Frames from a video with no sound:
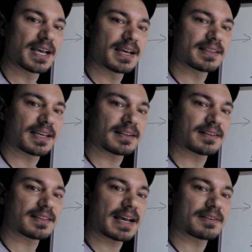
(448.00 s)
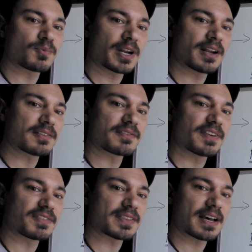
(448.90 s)
then that
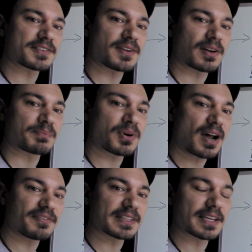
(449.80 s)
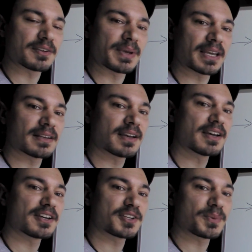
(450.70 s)
$150,000 profit that you made,
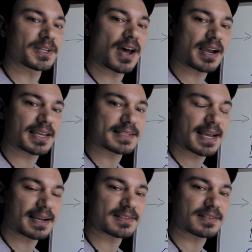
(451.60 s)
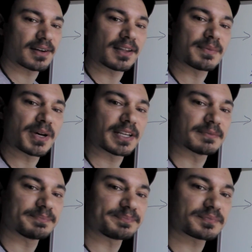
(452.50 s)
you will not get taxed on the money.
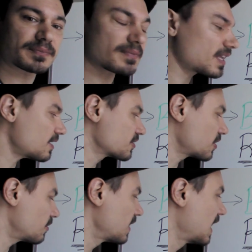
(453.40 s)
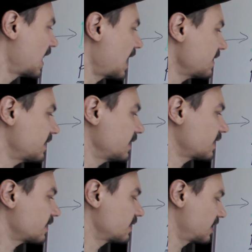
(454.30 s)
So I
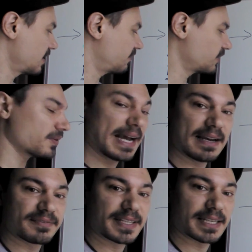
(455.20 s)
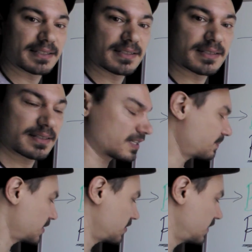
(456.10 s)
think if you have kids,
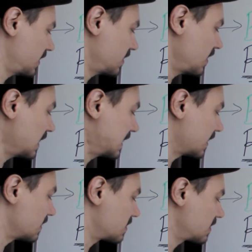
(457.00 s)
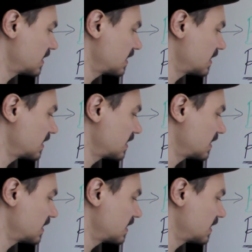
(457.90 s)
especially young kids,